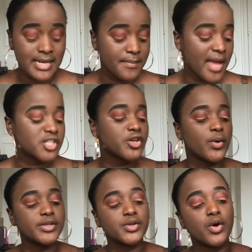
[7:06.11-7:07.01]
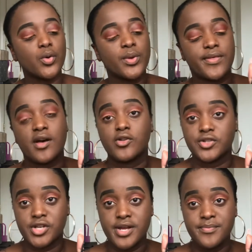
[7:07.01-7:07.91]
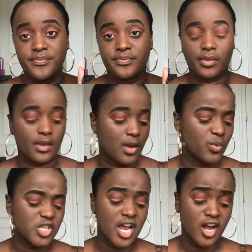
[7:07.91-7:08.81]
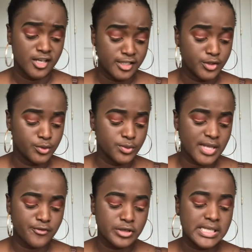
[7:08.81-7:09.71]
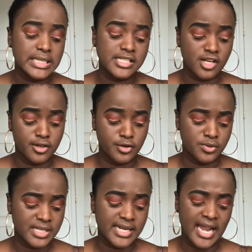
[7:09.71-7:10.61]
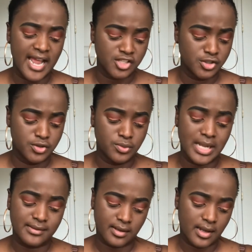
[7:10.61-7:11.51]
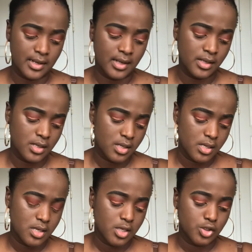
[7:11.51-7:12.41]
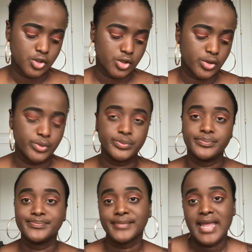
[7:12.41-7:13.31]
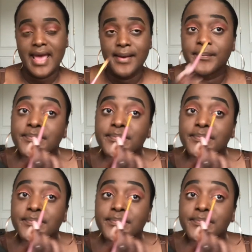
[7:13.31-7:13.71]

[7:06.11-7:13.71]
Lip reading: I'm actually going to go with Culture, which I hardly use. I've recently started using it. I actually do like the color, so yeah.